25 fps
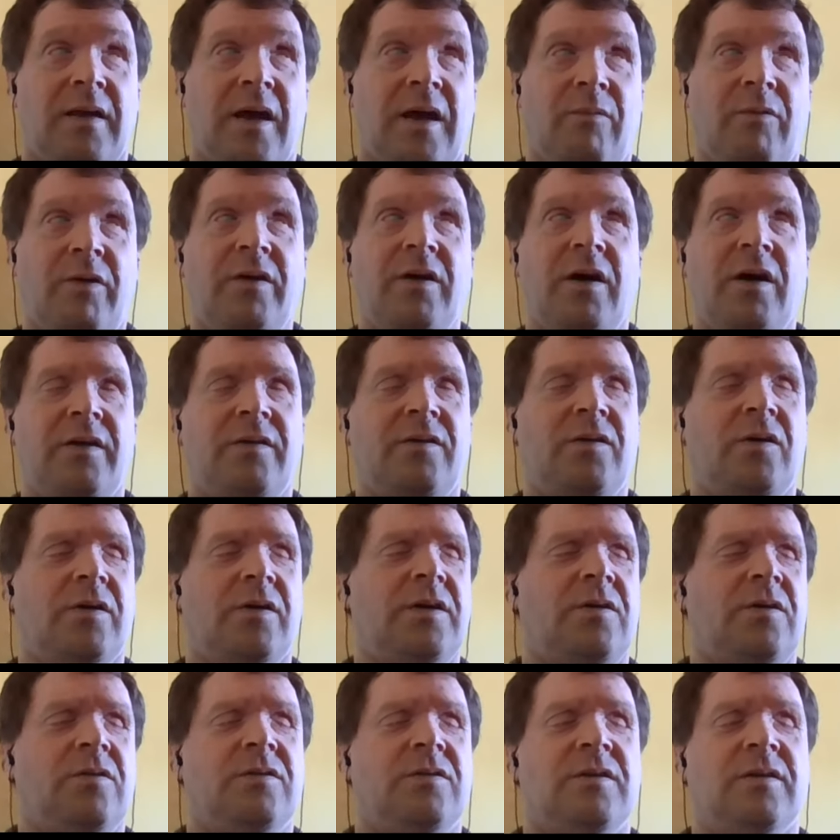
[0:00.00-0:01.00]
And we kind of
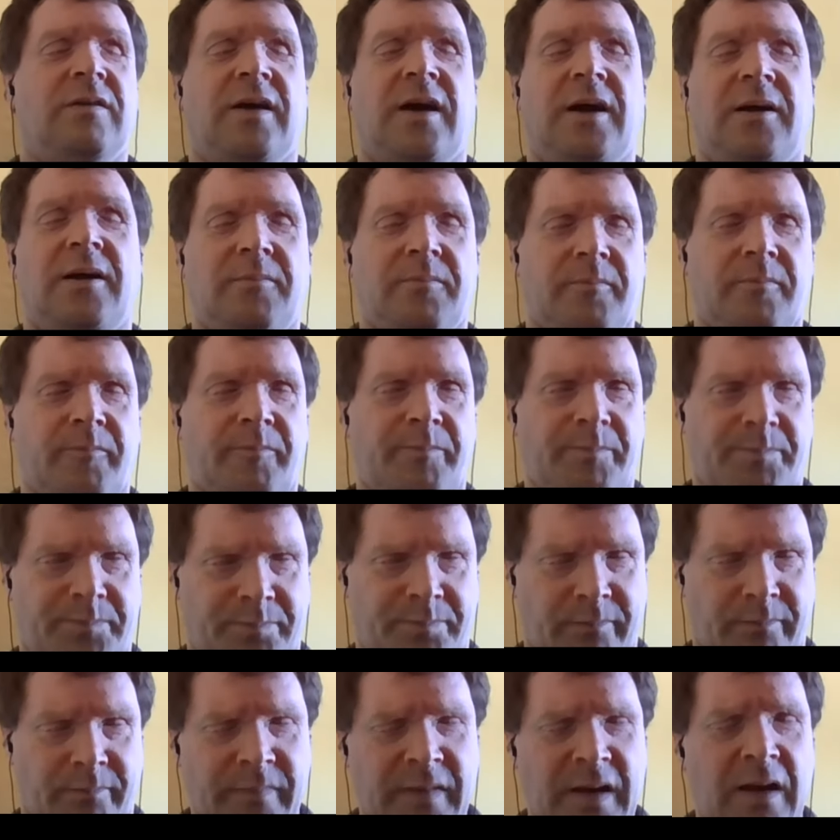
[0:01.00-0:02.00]
got used to that.
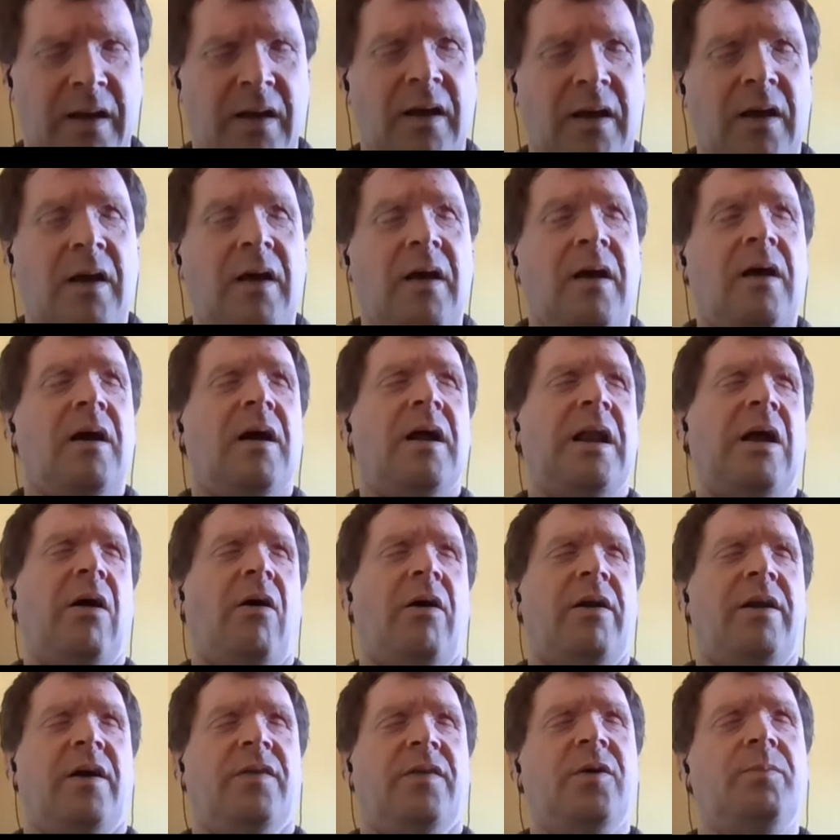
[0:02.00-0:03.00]

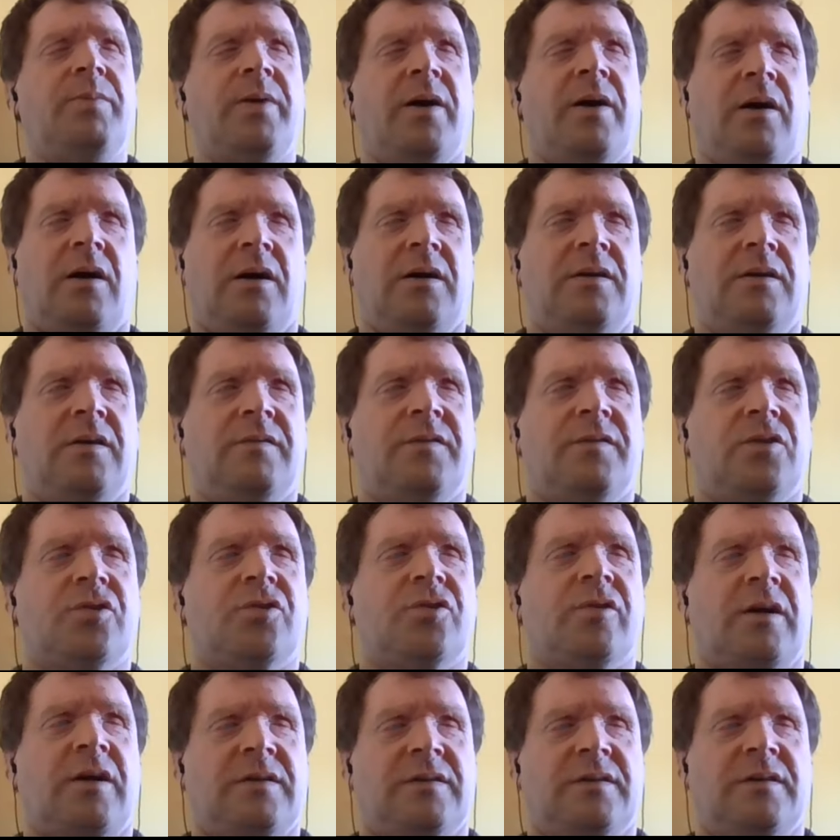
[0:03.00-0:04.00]
Now, another part of the
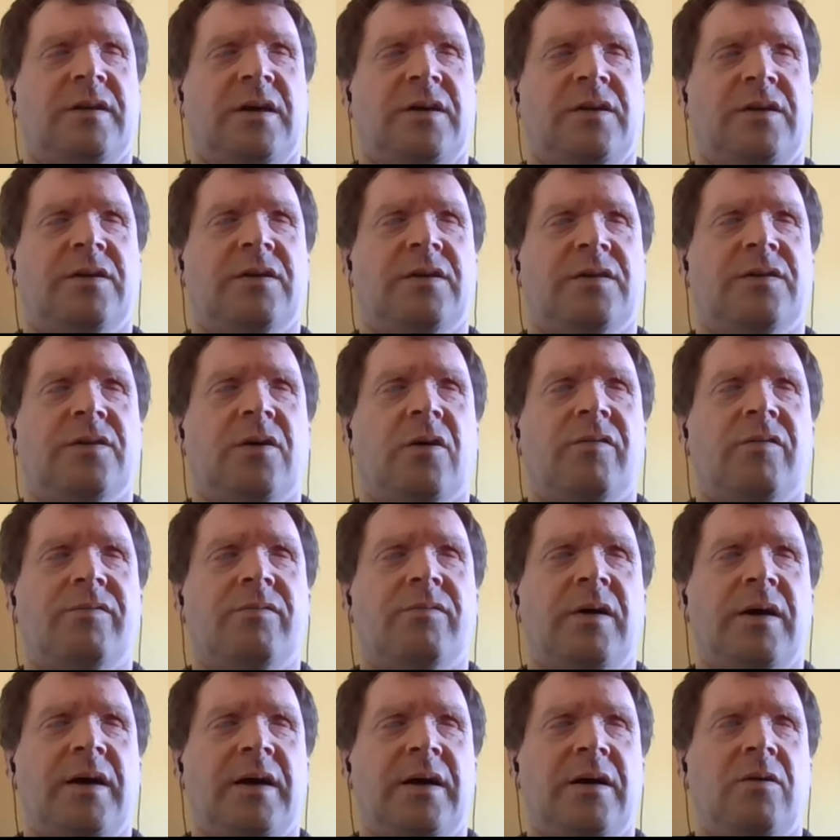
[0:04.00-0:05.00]
translation
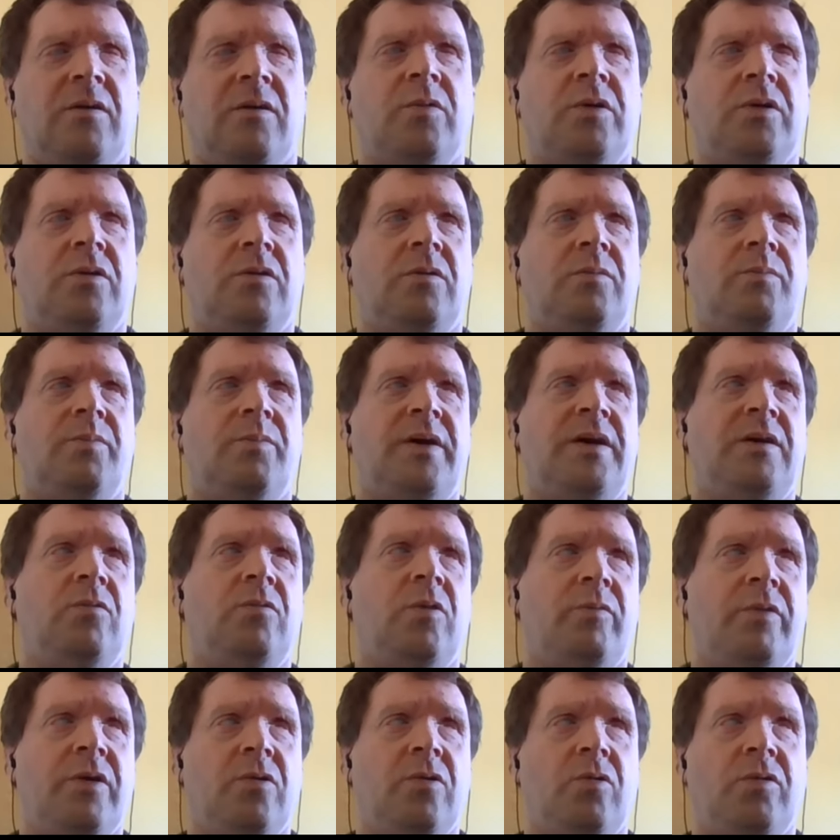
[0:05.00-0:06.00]
software will be
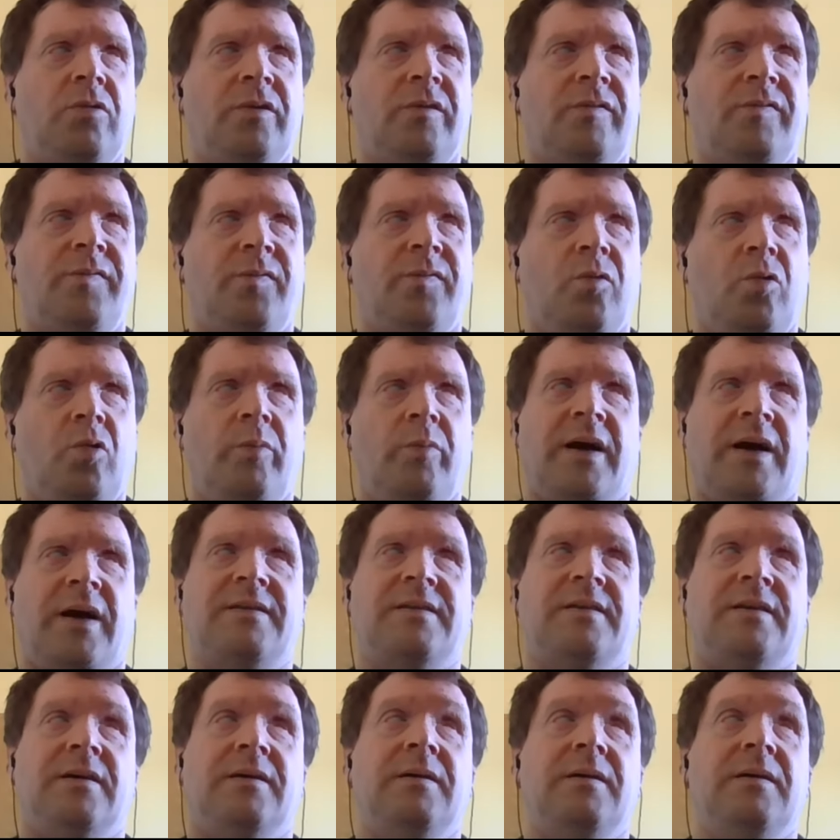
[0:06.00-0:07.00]
what we call the
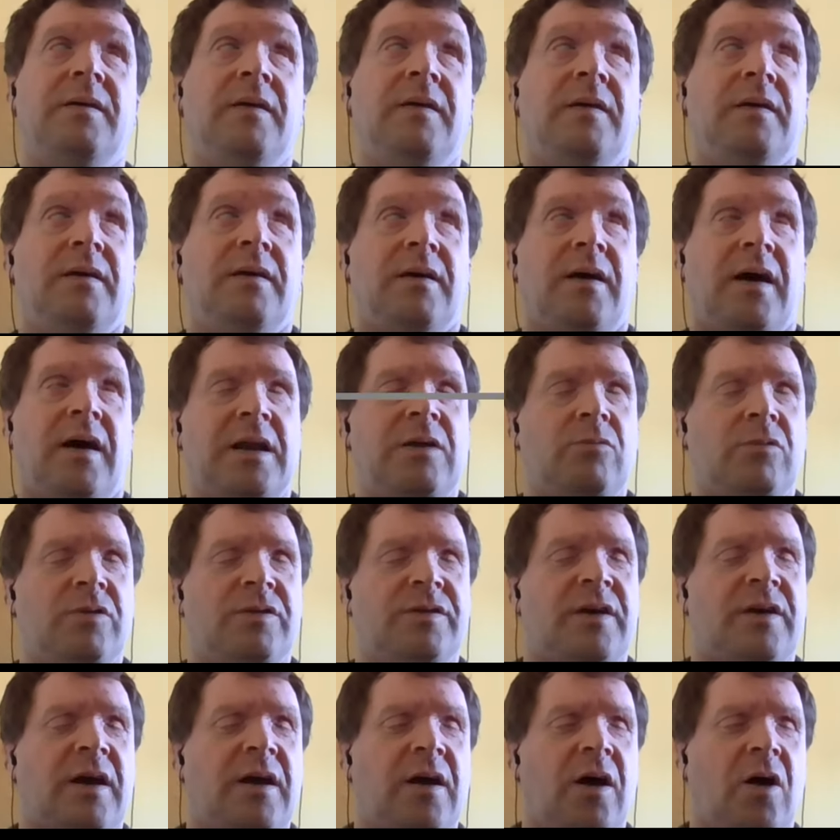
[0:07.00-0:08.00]
formatter. And it will
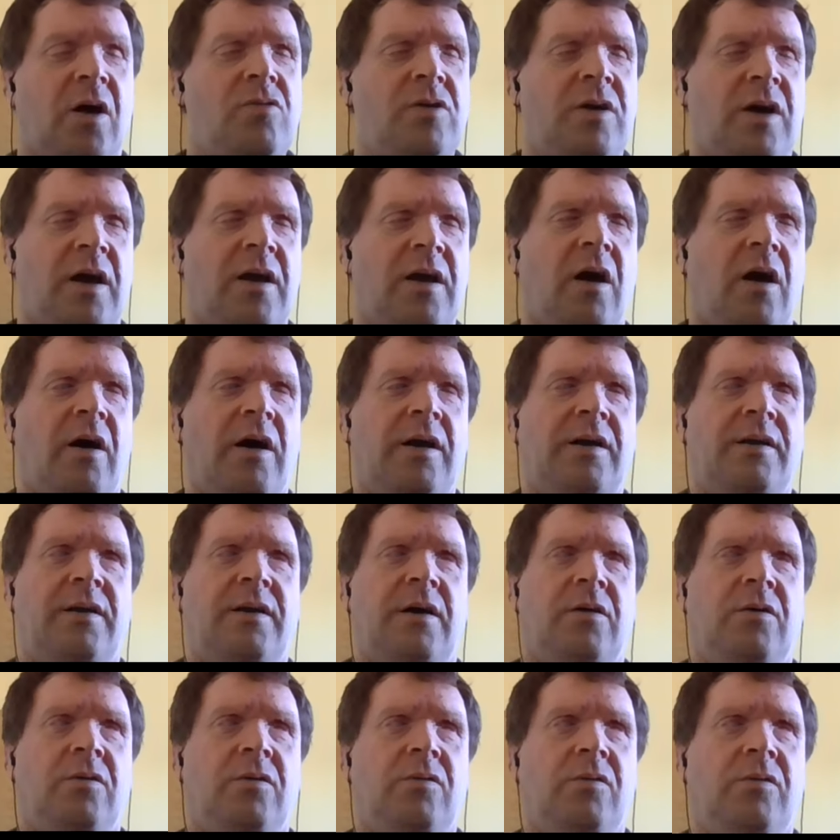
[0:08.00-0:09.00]
say, okay, I
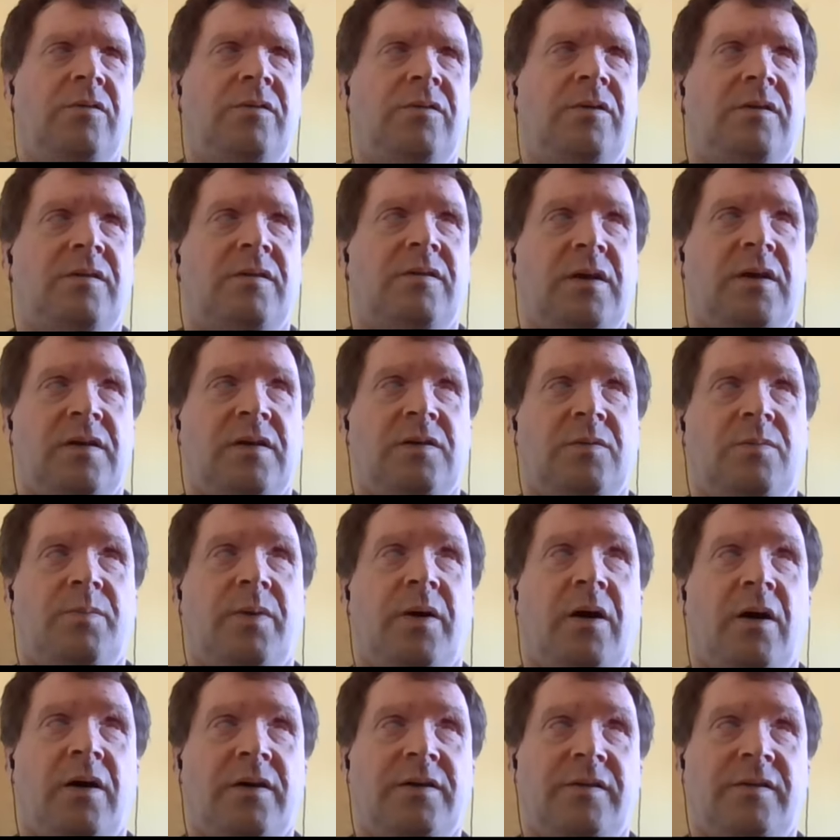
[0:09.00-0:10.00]
know that this
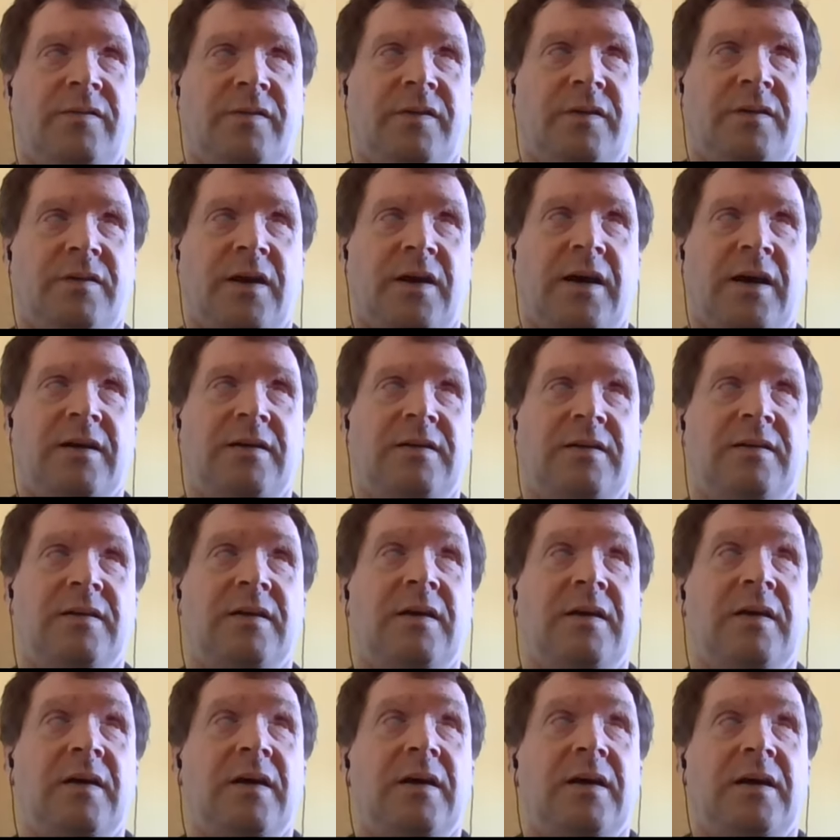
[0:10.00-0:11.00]
part of the text,
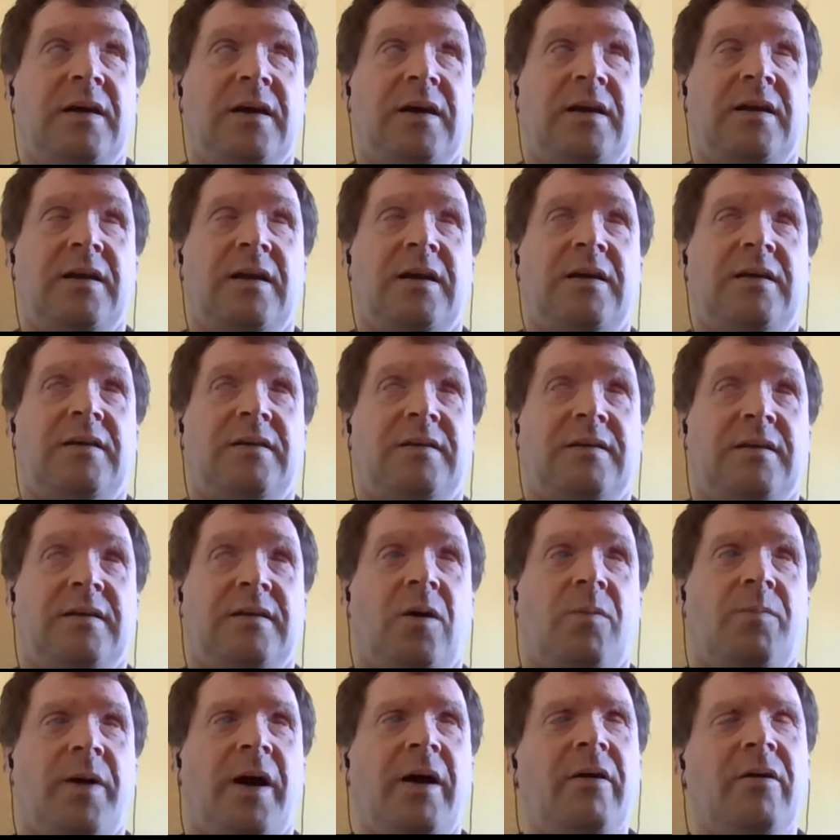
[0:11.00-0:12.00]
it is
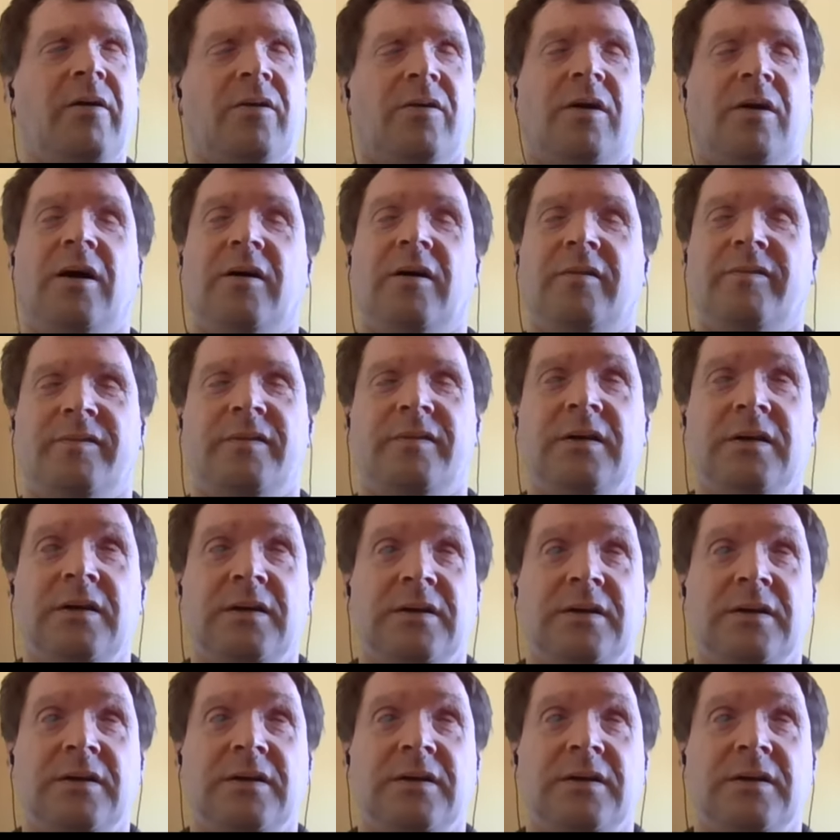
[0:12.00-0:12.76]
a paragraph.